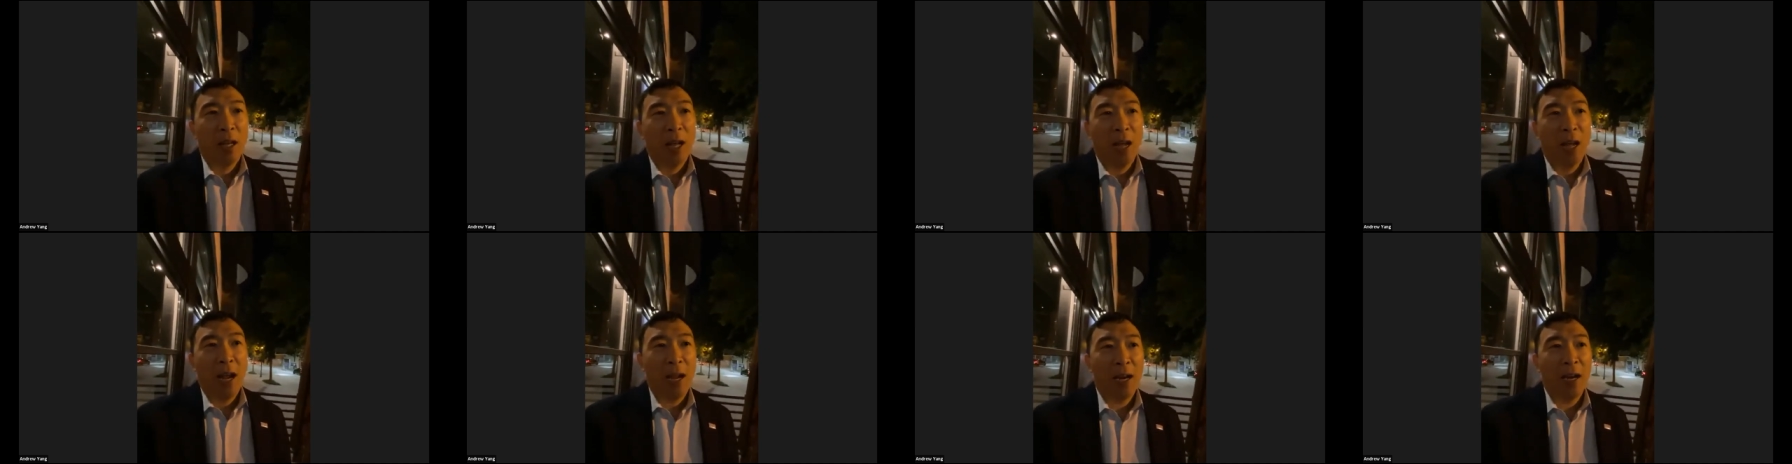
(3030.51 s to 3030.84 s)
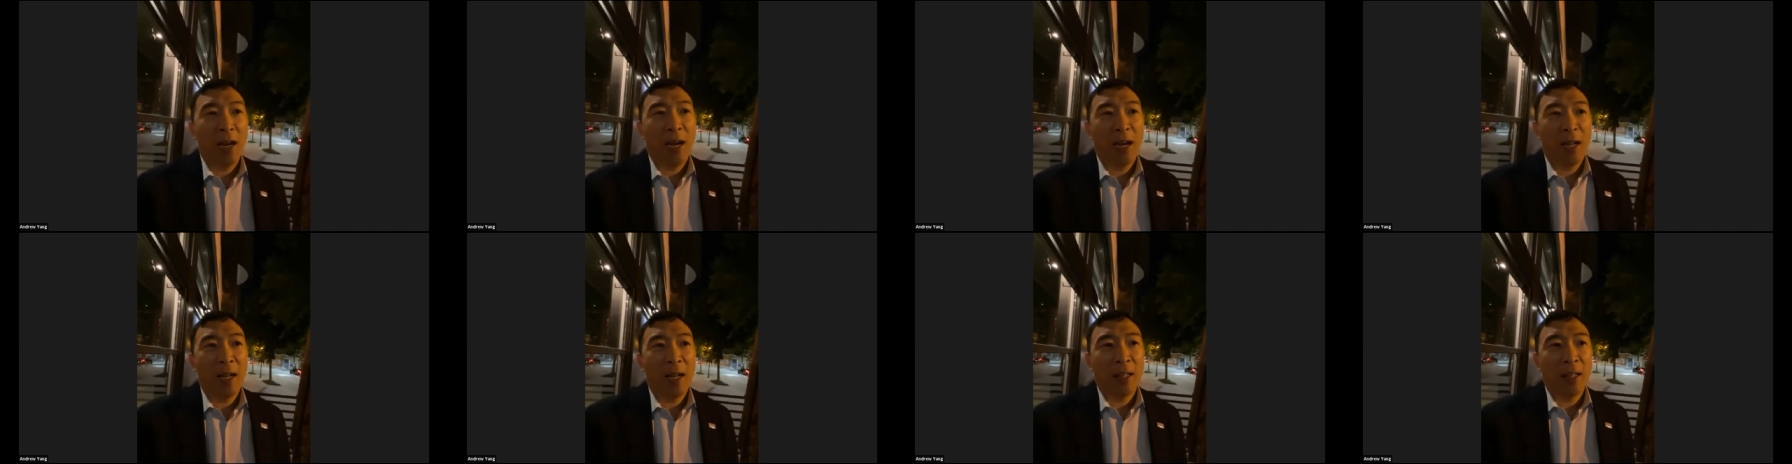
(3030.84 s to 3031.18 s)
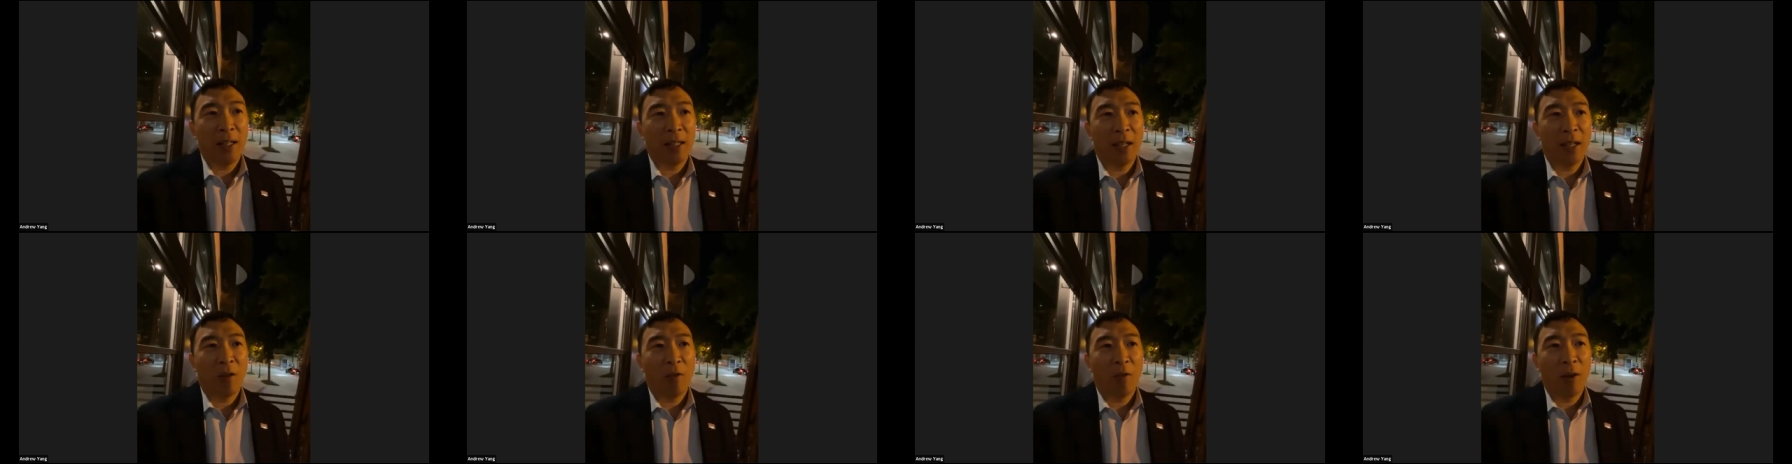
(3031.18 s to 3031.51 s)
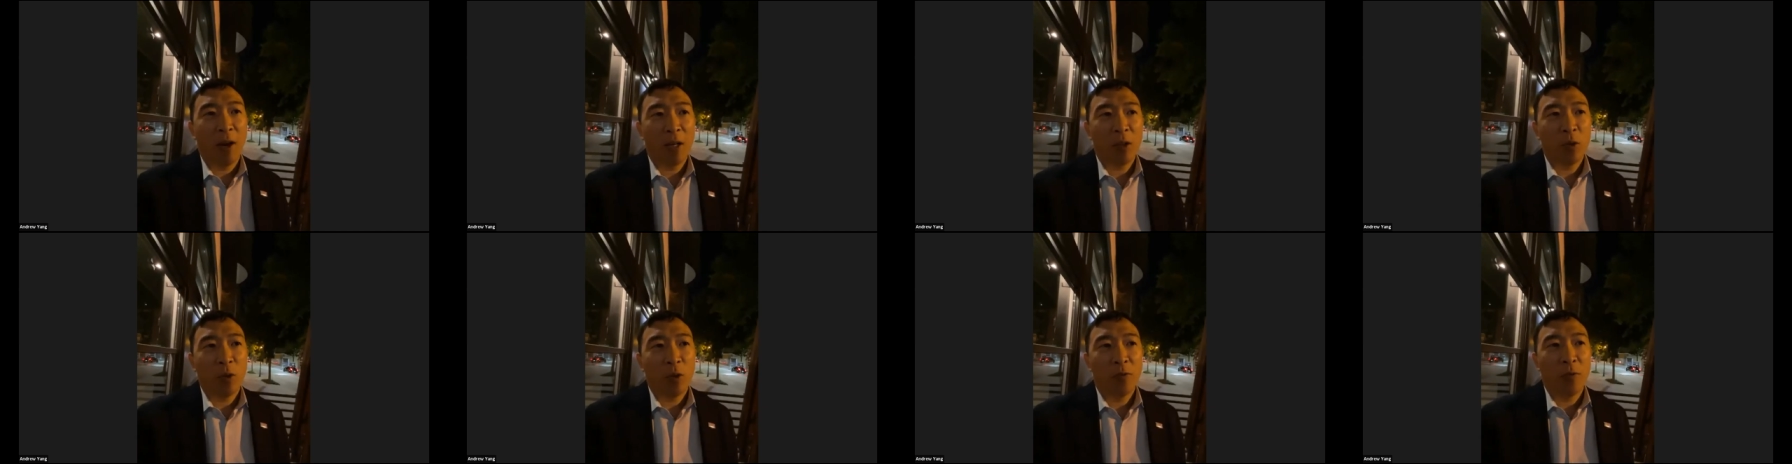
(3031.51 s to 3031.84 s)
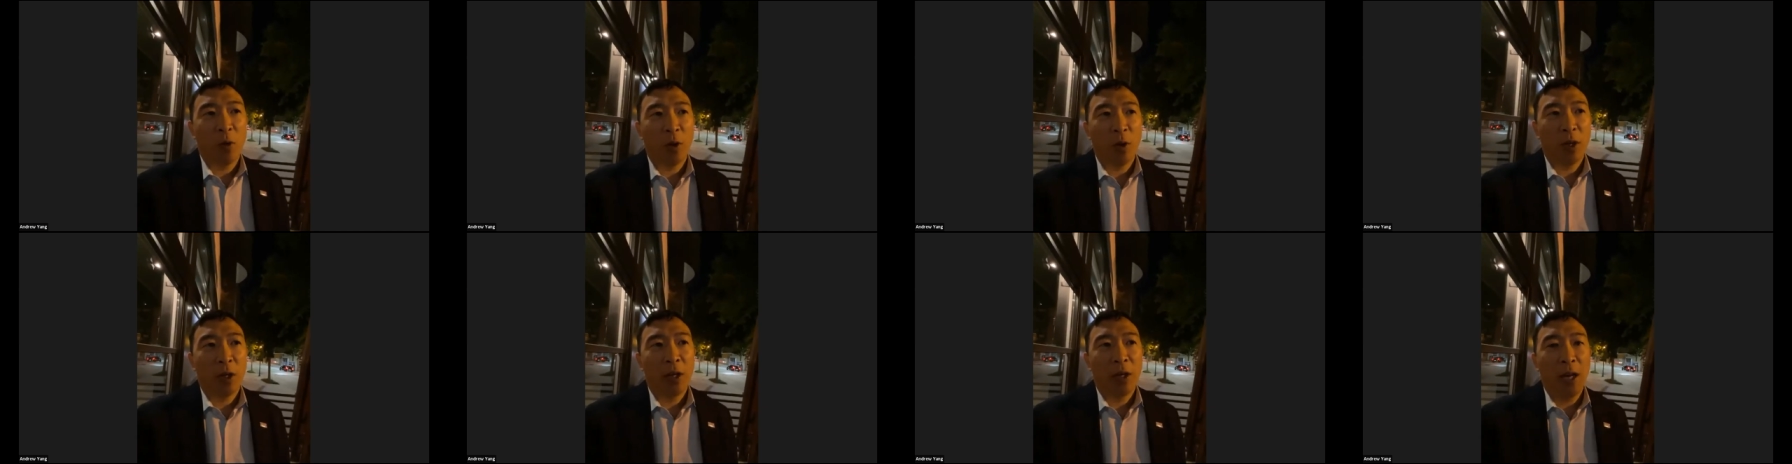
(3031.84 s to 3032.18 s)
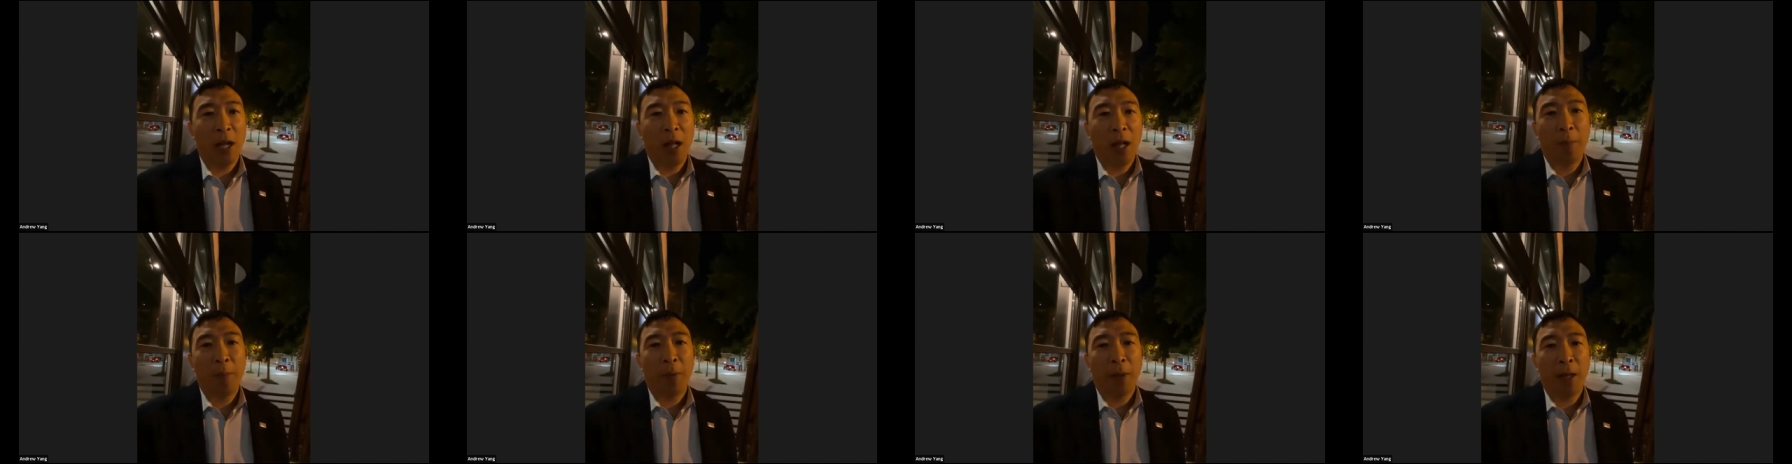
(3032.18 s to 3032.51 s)
And I think that ranked choice voting could
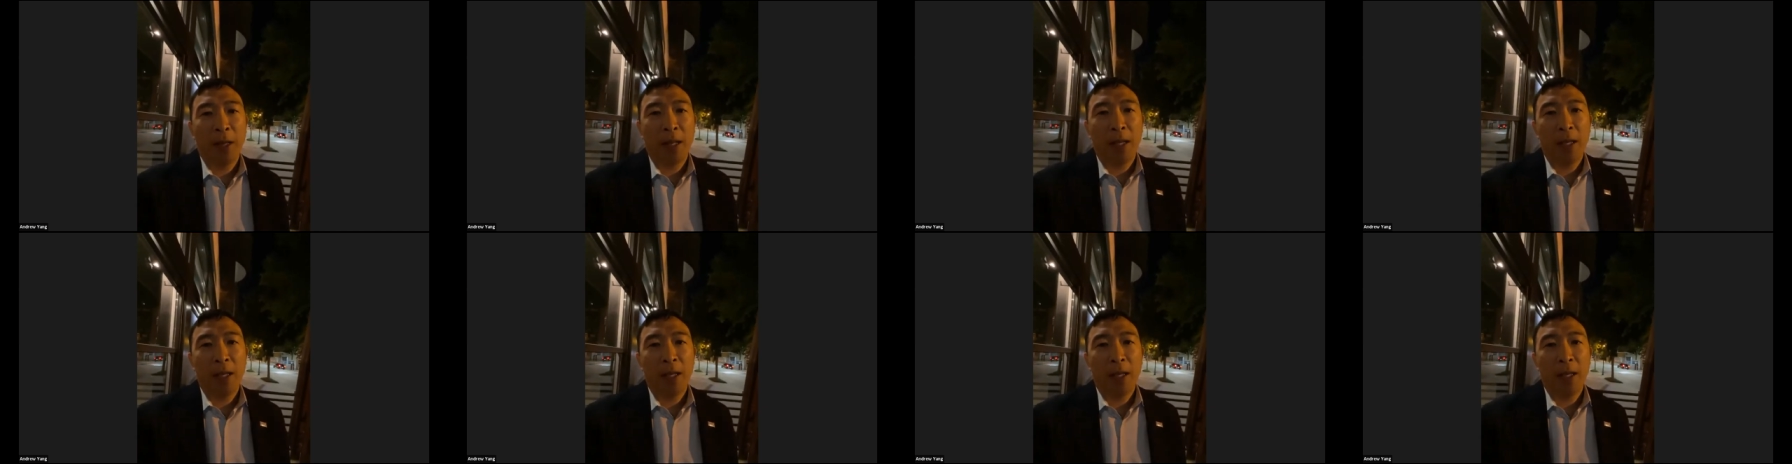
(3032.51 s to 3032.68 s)
help on